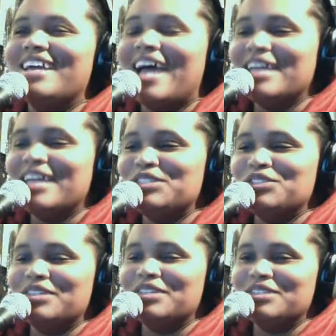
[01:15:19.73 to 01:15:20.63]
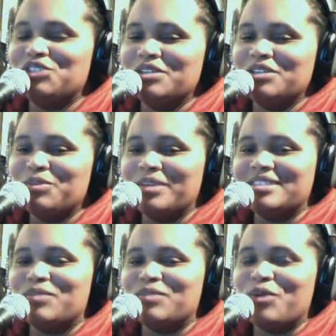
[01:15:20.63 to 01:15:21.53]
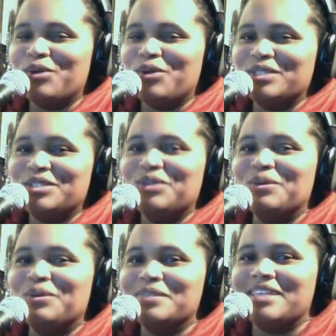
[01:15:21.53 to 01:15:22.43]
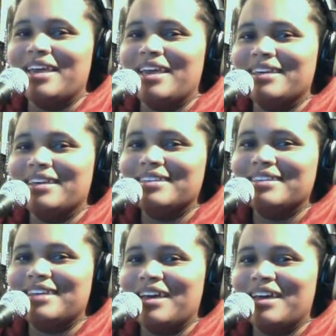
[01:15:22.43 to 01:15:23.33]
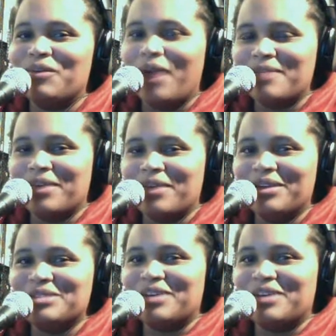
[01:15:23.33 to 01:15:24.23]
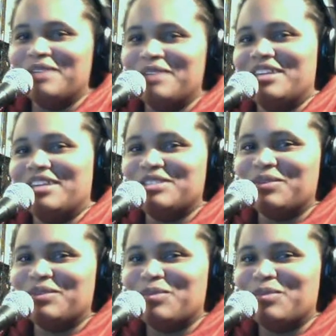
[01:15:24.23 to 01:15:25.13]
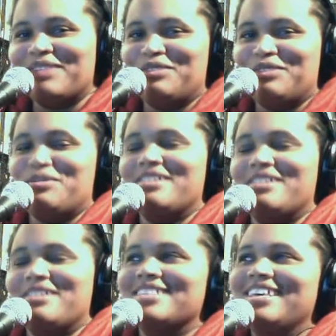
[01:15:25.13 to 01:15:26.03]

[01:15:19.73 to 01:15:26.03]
had gender bent some roles too. It was like white male, so I changed it with black females.